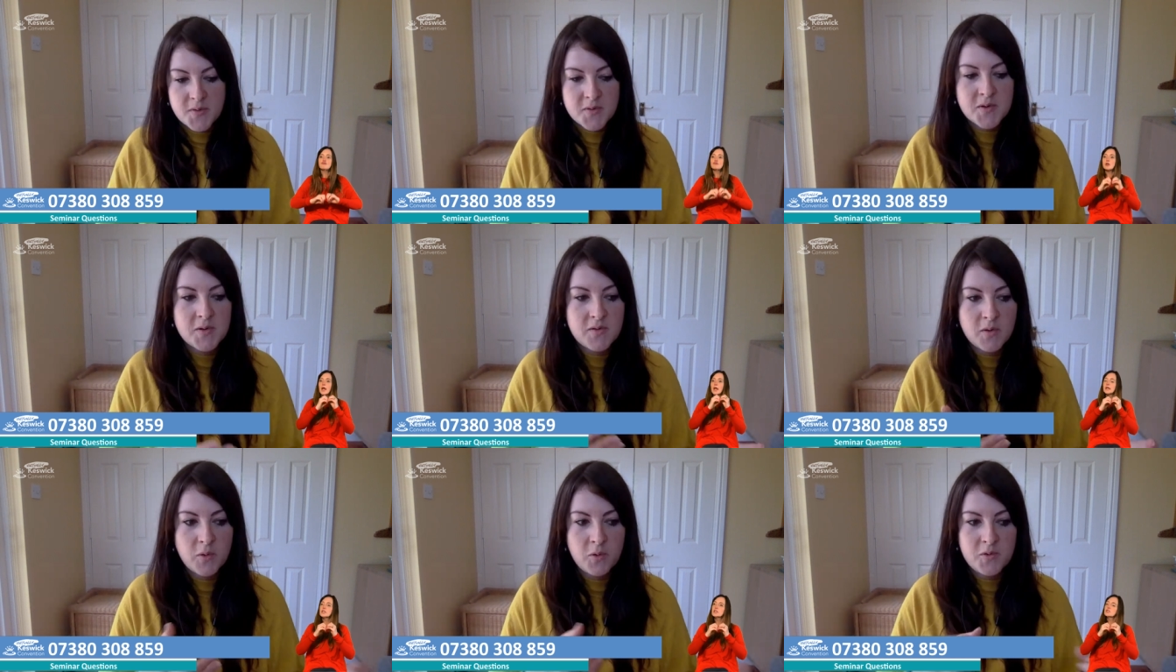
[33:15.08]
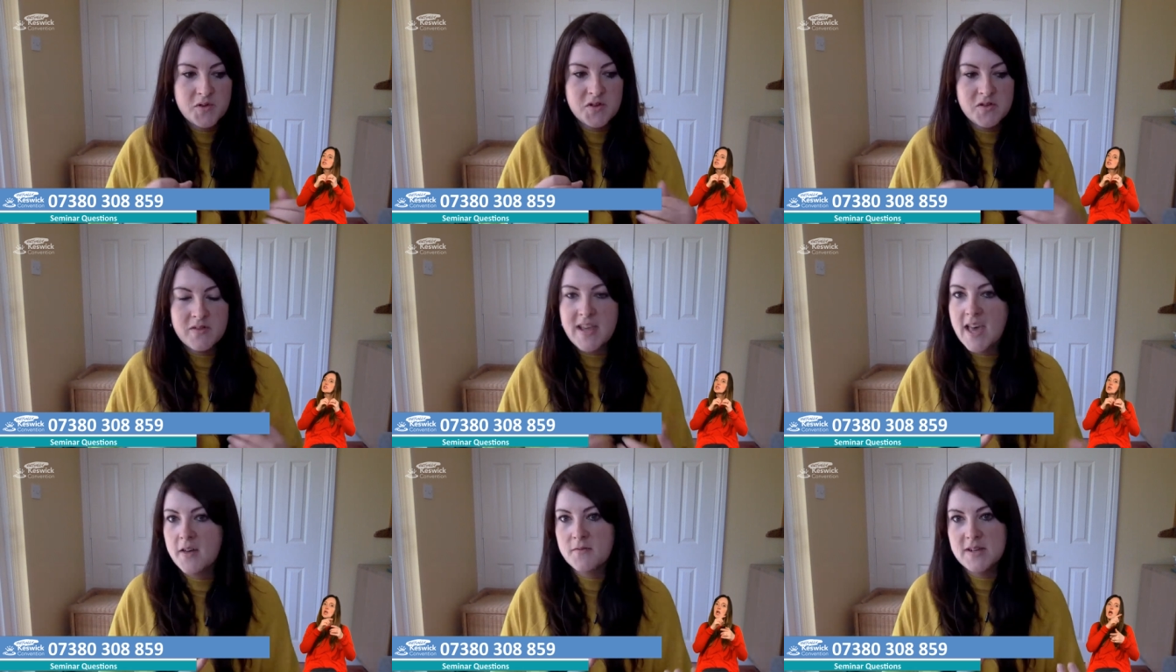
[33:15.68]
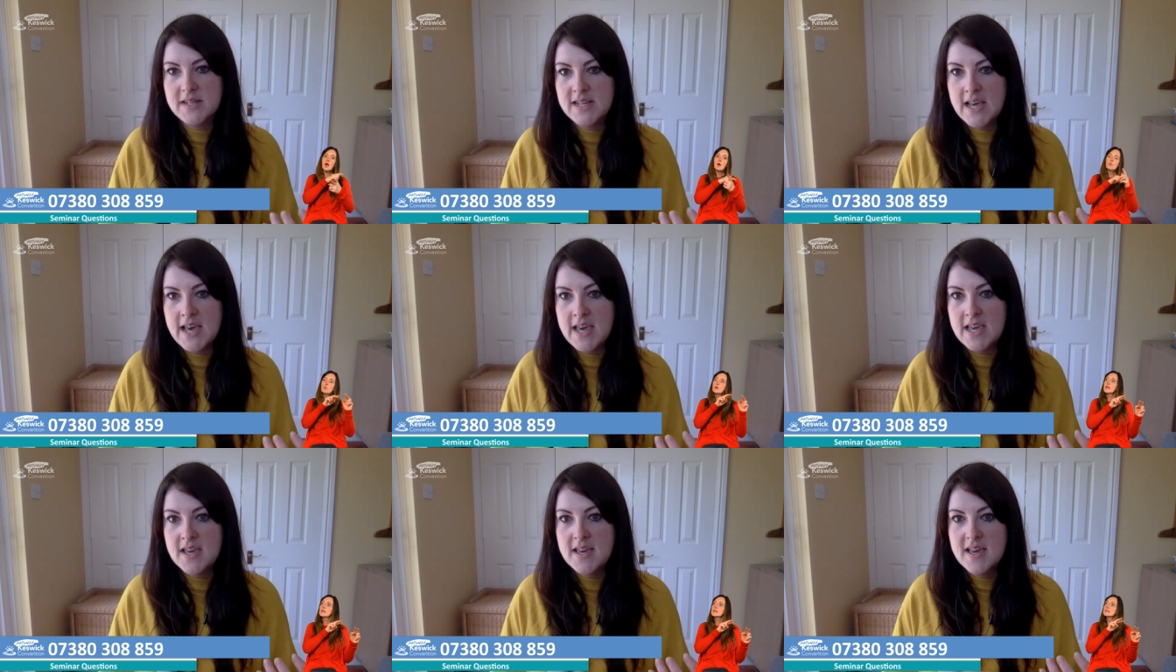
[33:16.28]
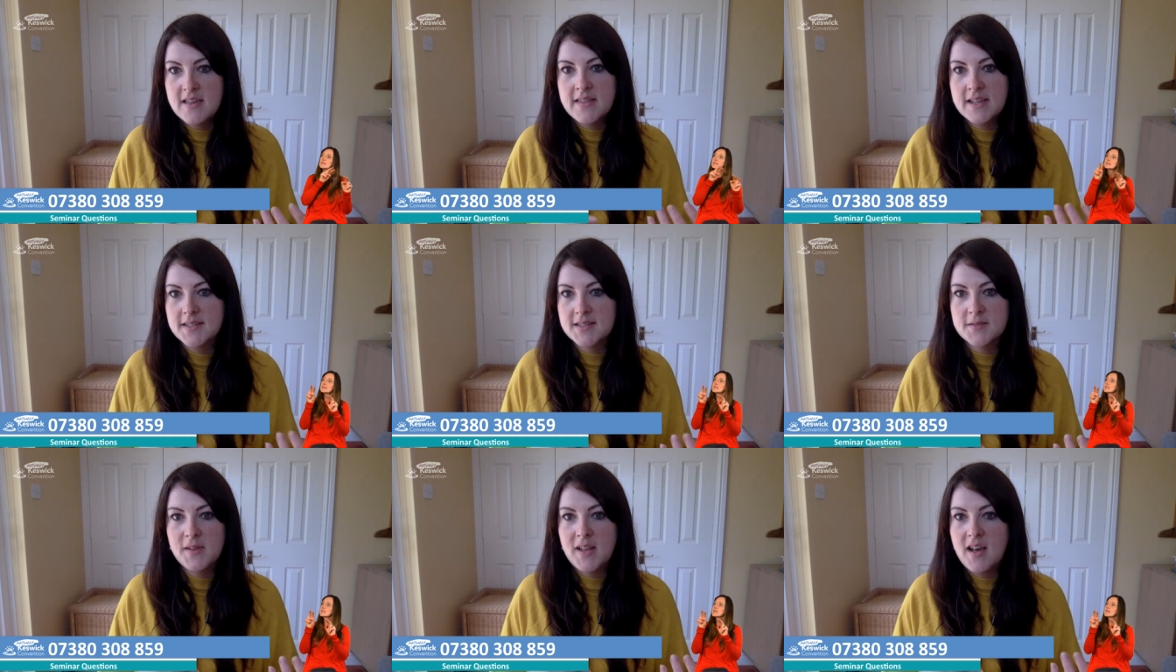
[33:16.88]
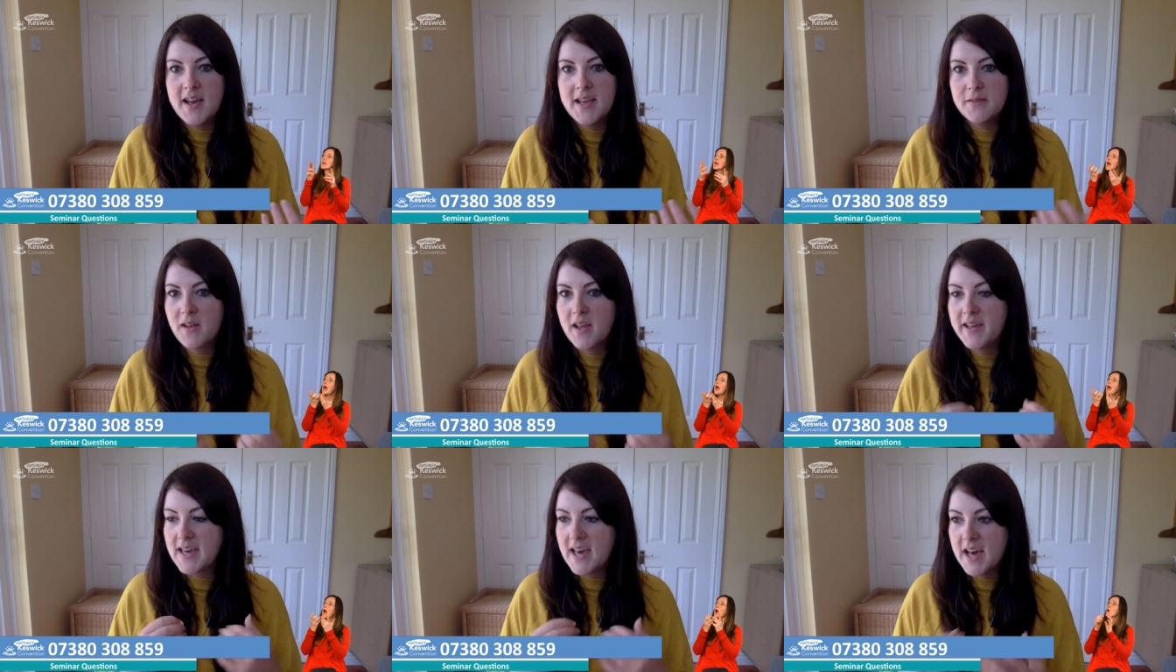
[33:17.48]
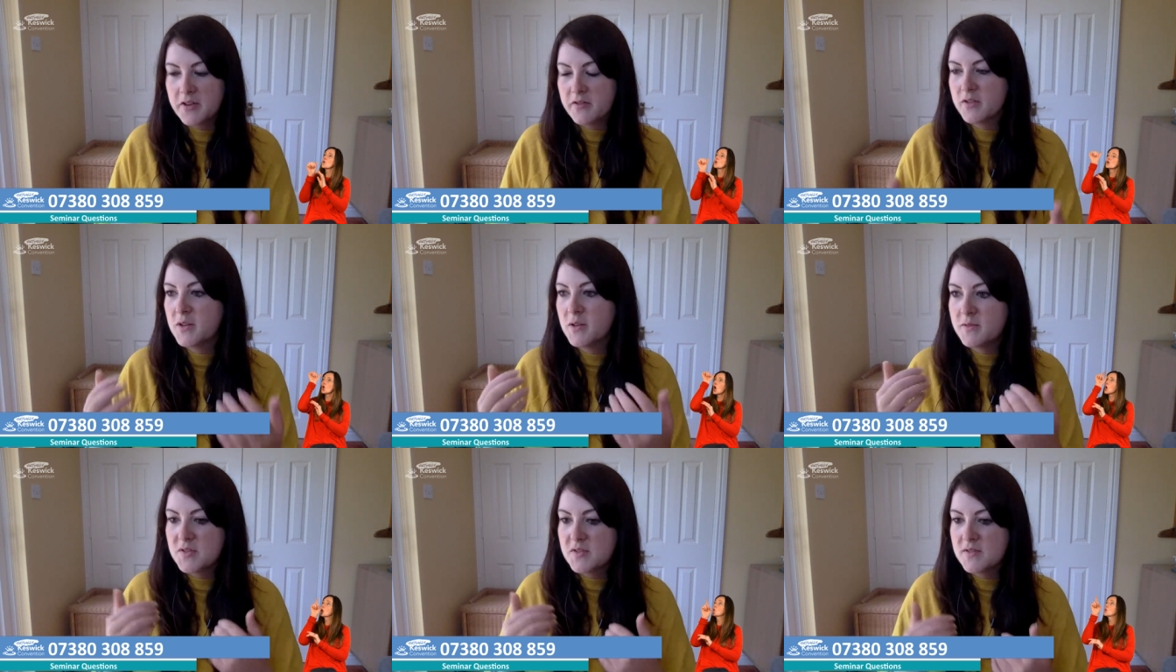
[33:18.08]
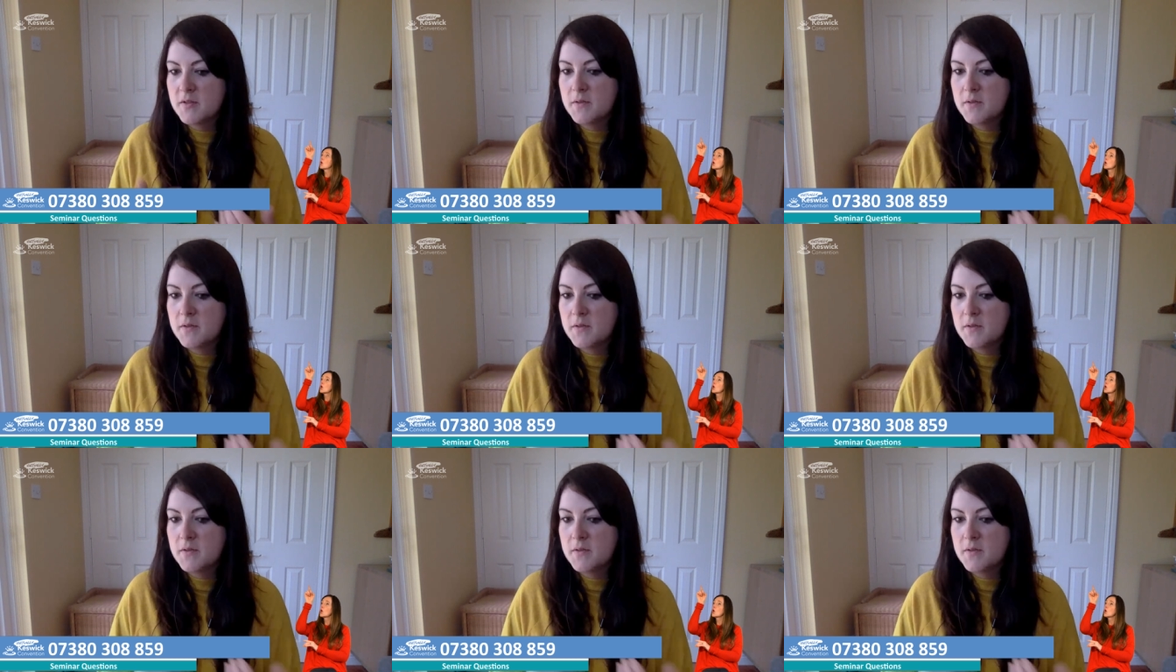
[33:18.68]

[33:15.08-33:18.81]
through the ordinary, everyday things of life, like agriculture mm.